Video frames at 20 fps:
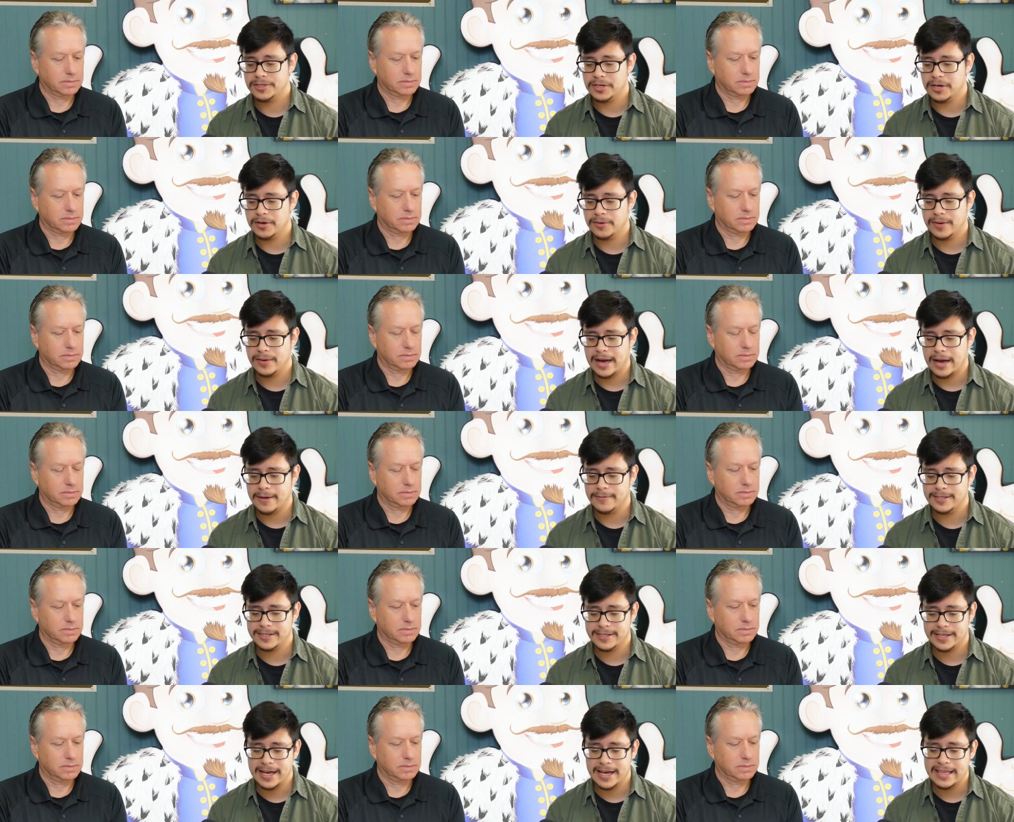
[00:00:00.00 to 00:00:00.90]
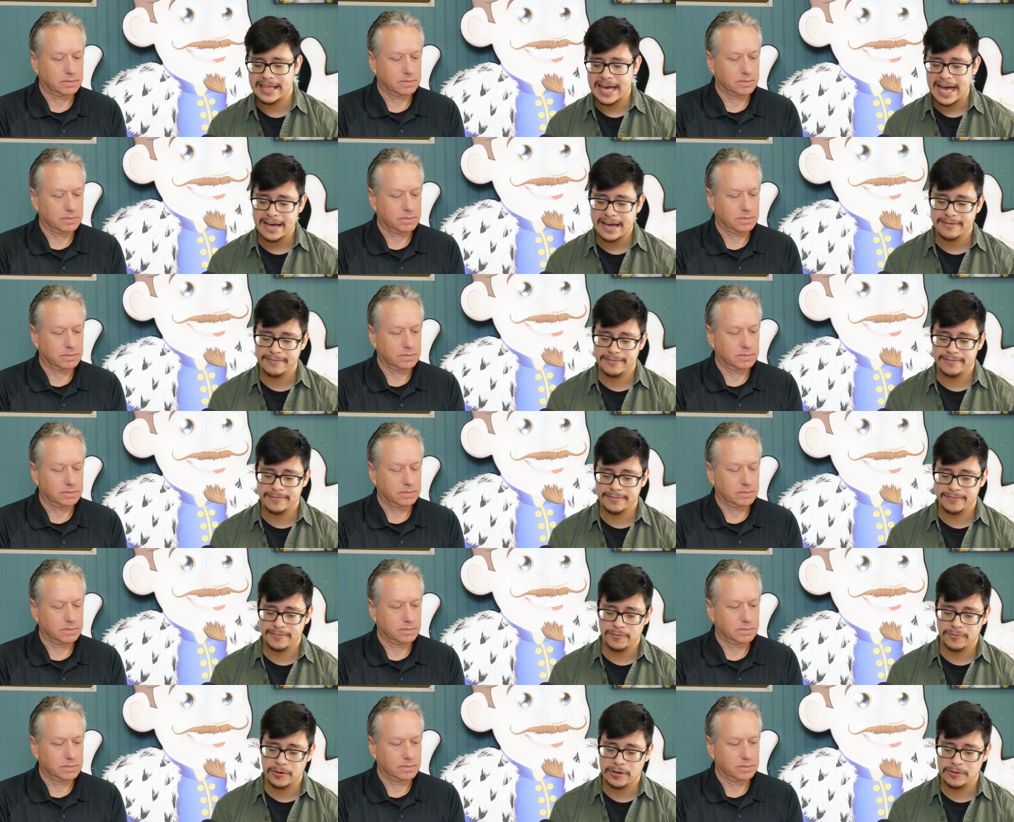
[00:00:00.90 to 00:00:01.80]
Speaker 1: So I would say that
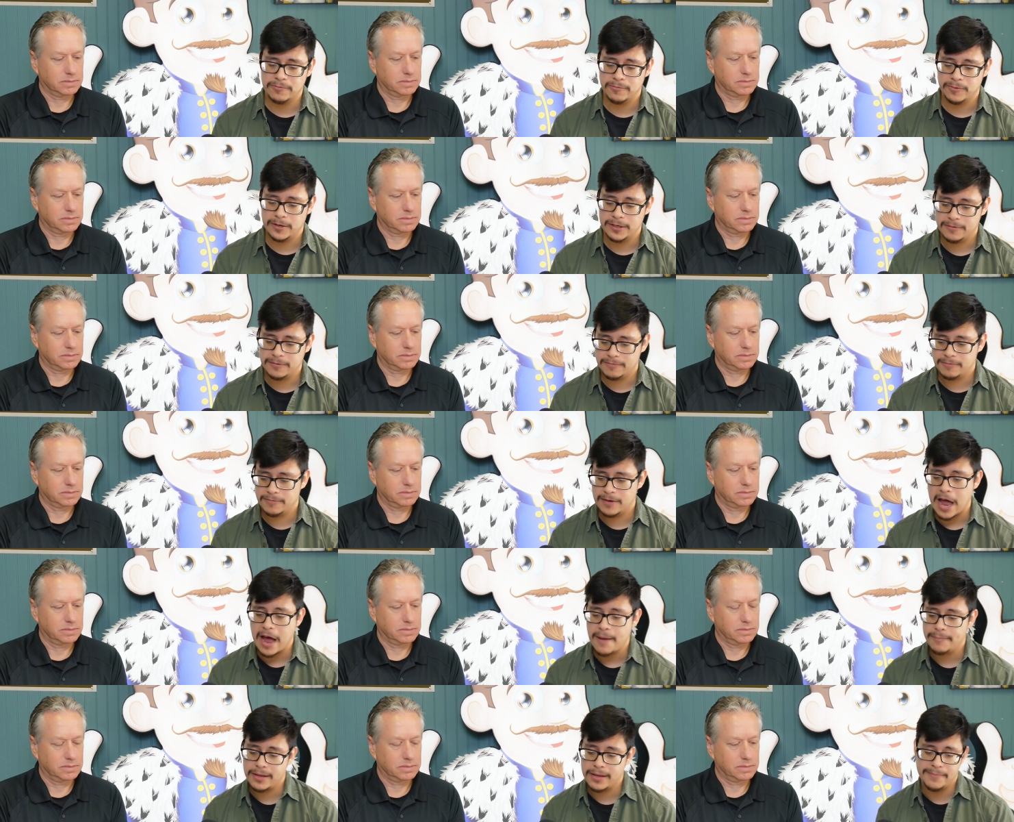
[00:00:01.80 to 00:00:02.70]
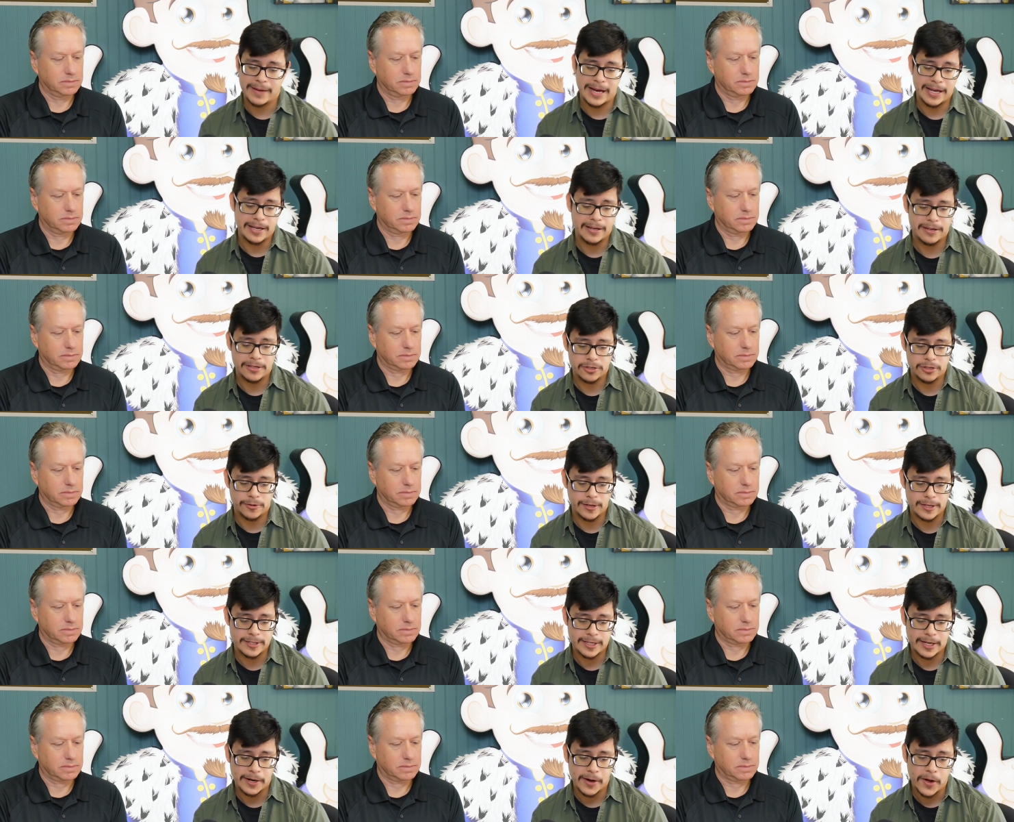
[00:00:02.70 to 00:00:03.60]
one would not be my
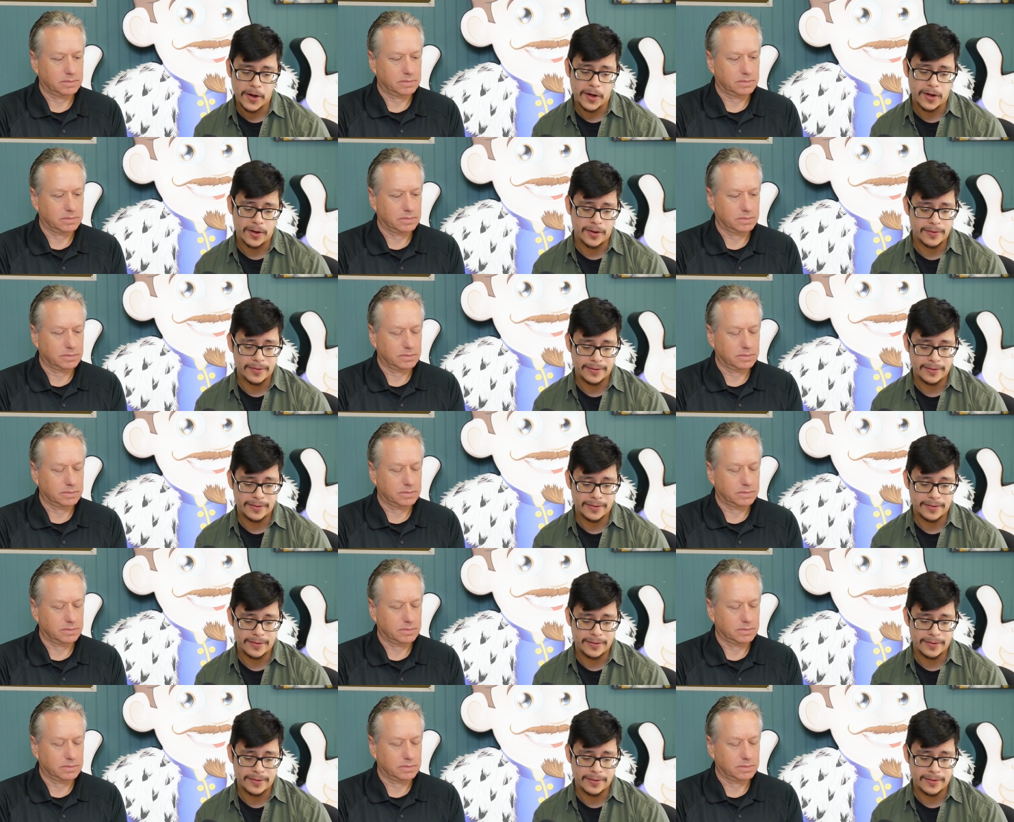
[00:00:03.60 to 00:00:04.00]
choice at all.